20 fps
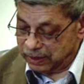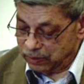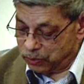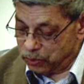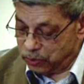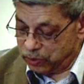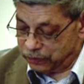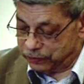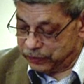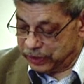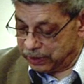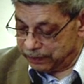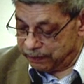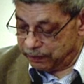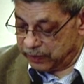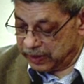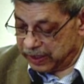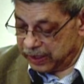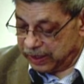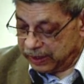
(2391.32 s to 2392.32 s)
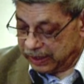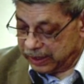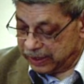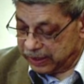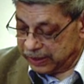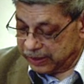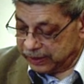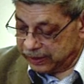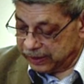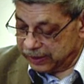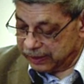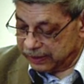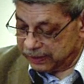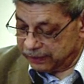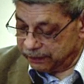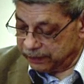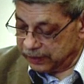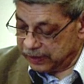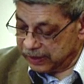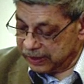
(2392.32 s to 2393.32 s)
all of them
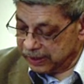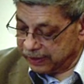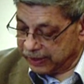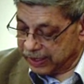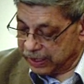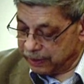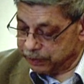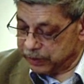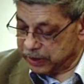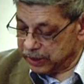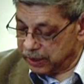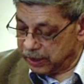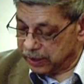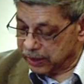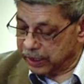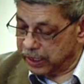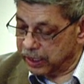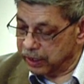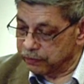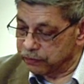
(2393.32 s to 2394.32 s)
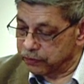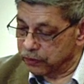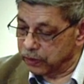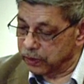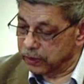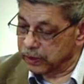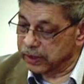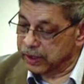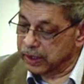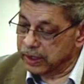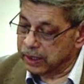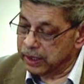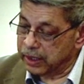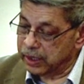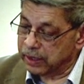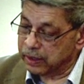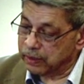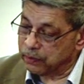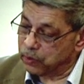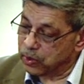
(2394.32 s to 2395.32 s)
and they kept a careful
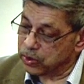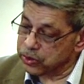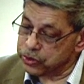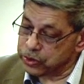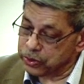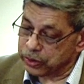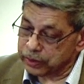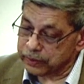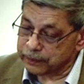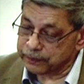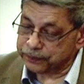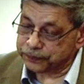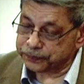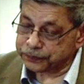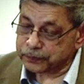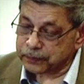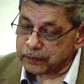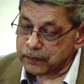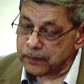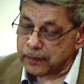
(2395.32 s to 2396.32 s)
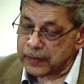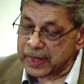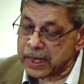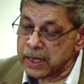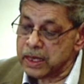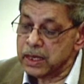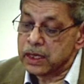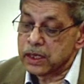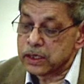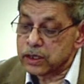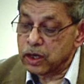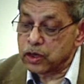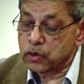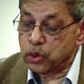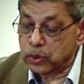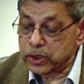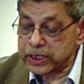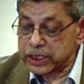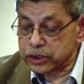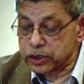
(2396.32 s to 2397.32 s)
watch on. So
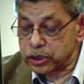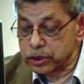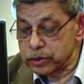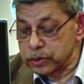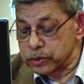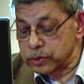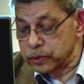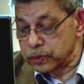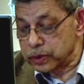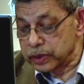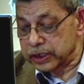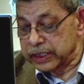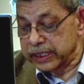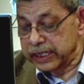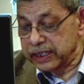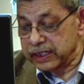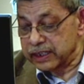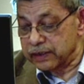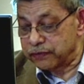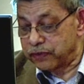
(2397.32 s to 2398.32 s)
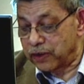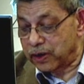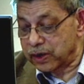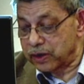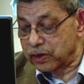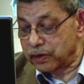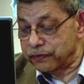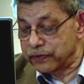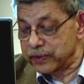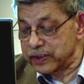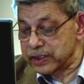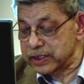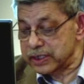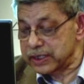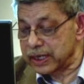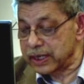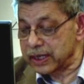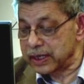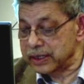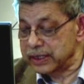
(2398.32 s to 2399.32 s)
according to the Foreign Office,
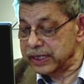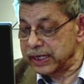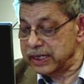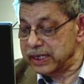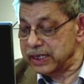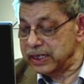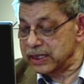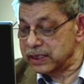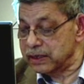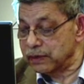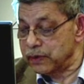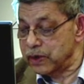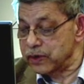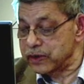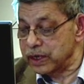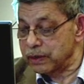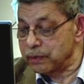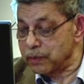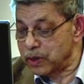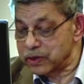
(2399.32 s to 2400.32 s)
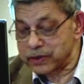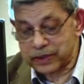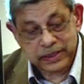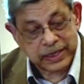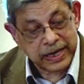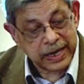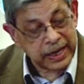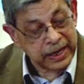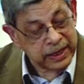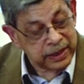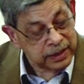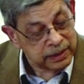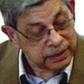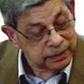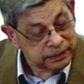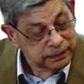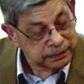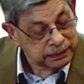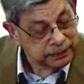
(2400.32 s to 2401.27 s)
the Woking Mosque gang